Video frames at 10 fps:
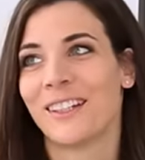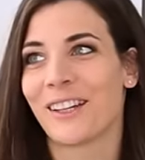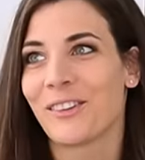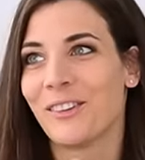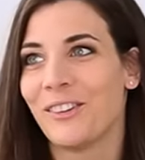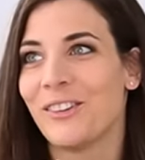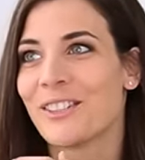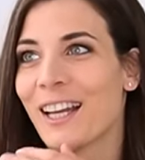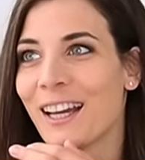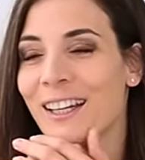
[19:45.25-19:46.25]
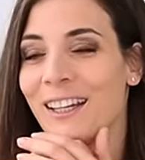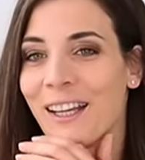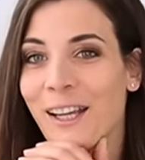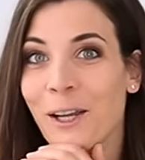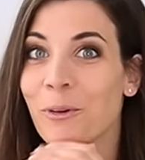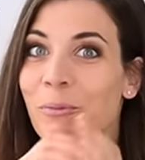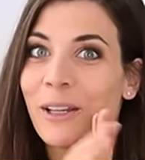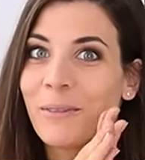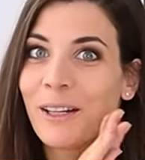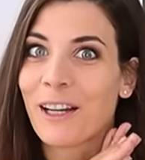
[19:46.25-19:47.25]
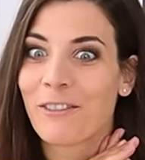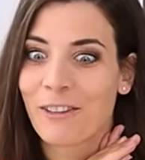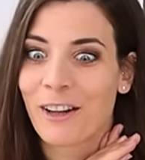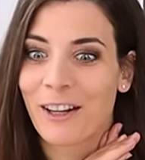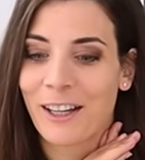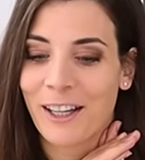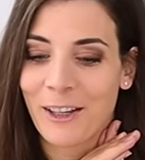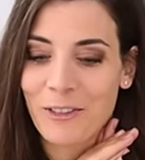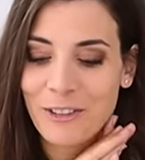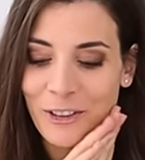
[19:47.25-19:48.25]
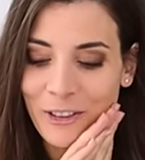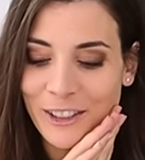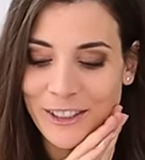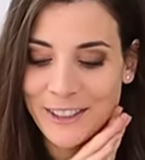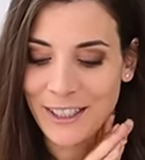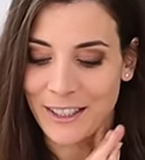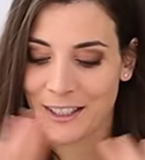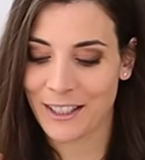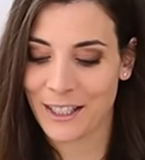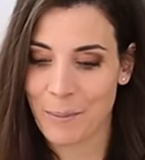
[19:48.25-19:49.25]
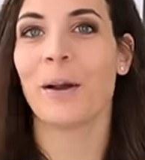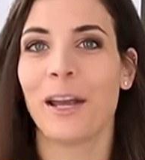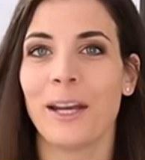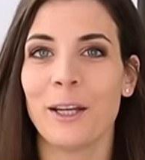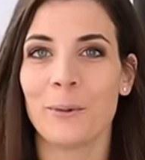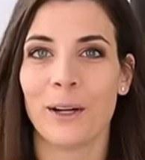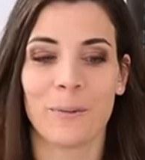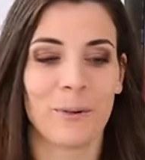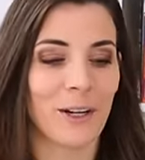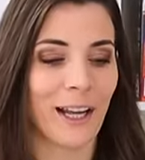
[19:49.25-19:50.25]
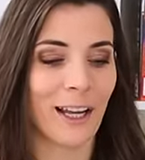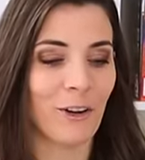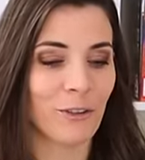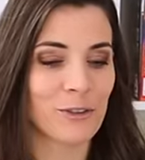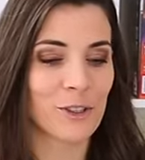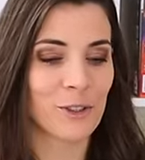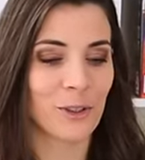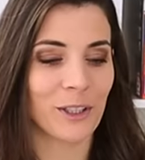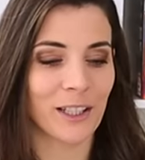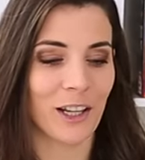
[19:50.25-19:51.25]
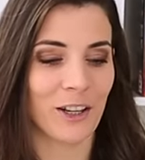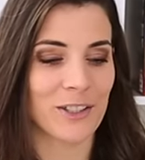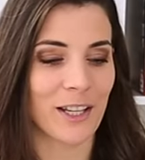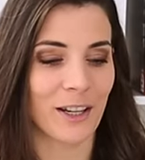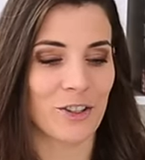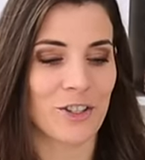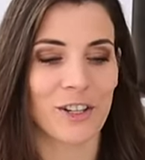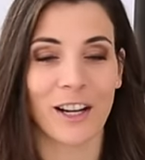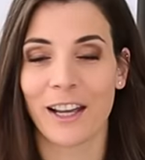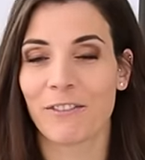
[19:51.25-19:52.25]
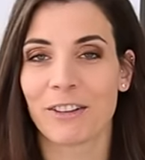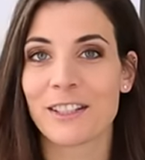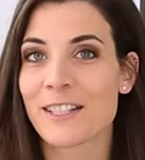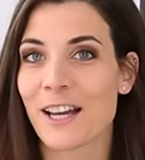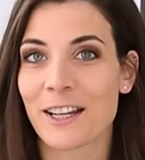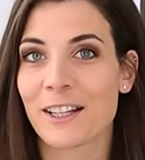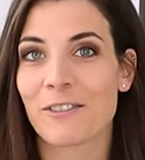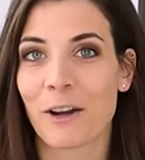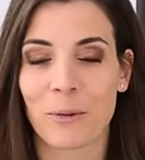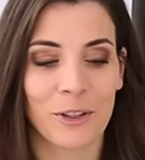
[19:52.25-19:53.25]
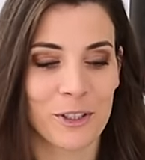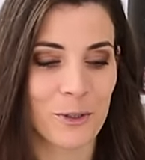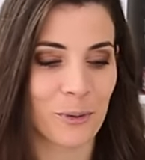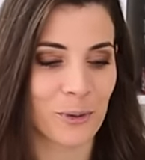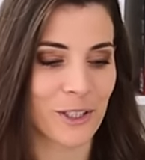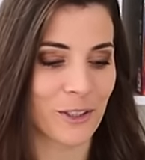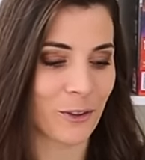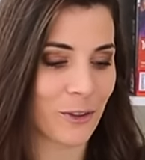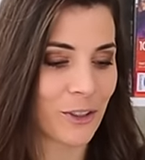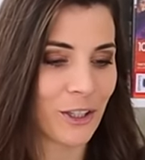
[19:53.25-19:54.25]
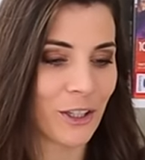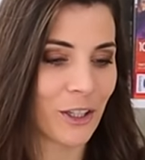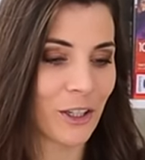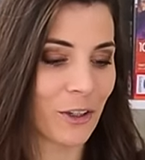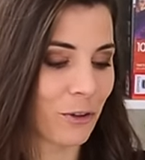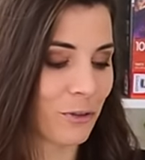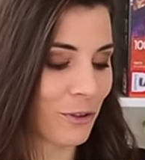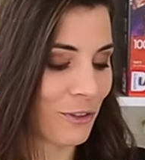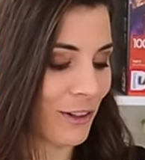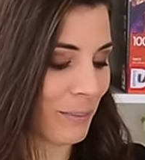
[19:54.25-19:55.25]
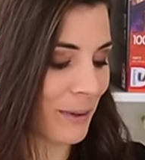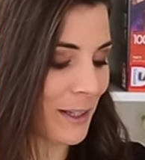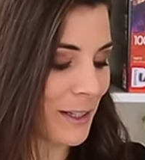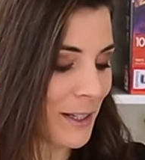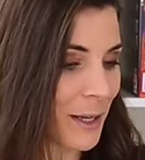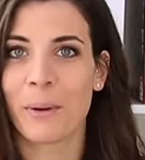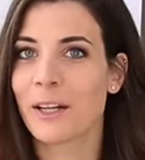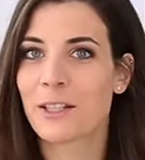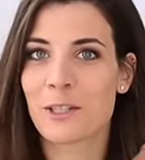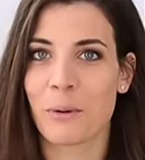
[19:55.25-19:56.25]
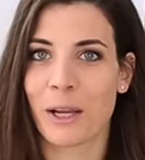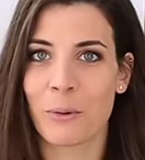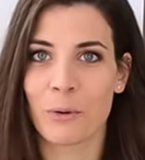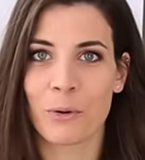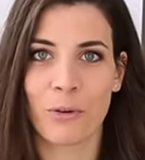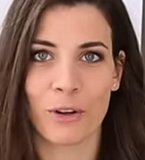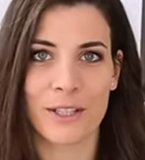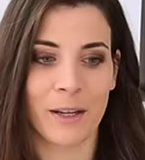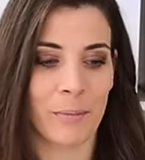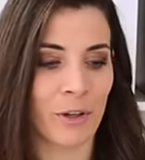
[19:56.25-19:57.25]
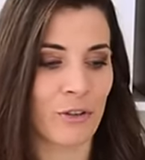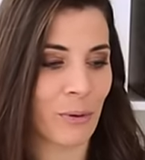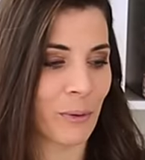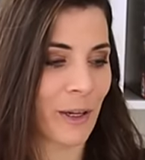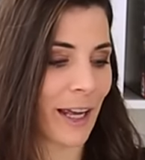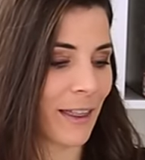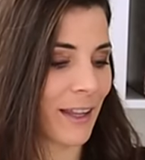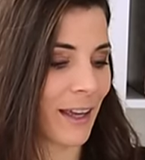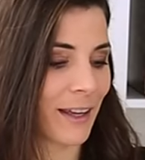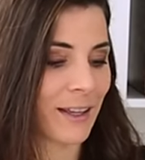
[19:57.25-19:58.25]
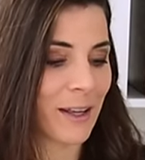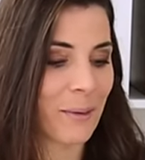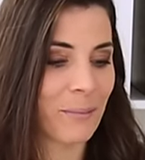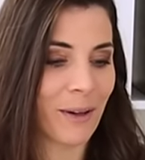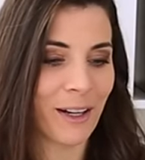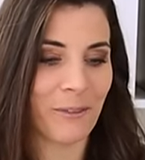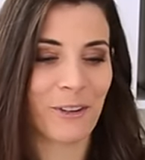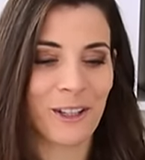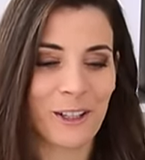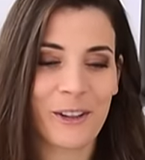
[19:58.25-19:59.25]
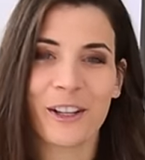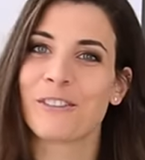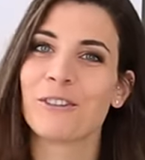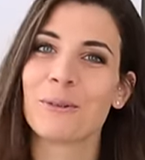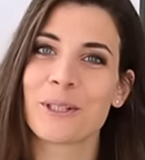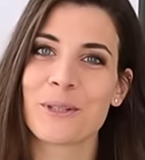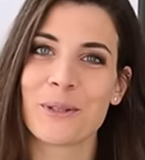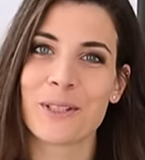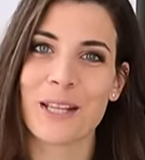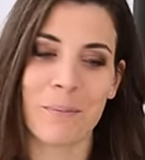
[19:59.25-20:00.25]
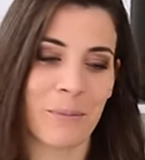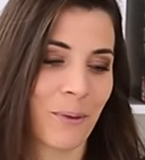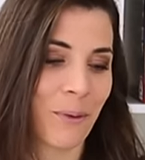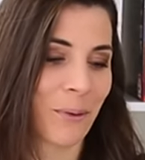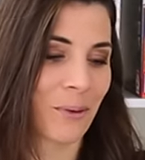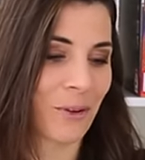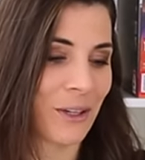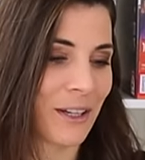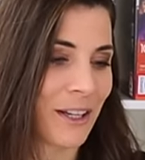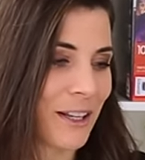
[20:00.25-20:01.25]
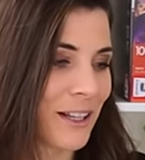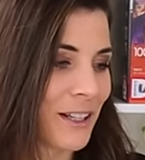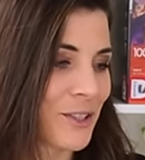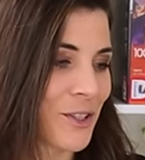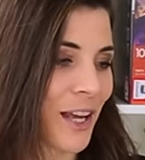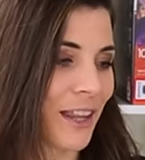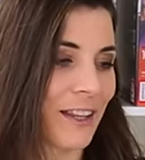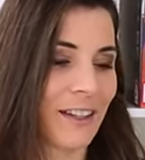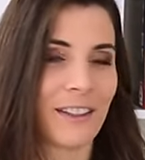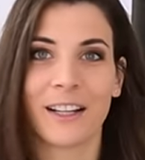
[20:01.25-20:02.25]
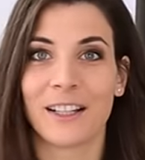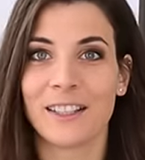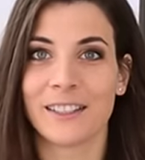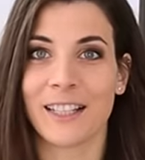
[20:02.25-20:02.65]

I could use that. It would make my life a hell of a lot easier. But anyway, I'm gonna head off to doing the last section. I haven't decided if I'm gonna sort it or, you know, full flip it. But it's okay, we'll cross that bridge when we get there. But I'm really looking forward to assemble all three together. I need a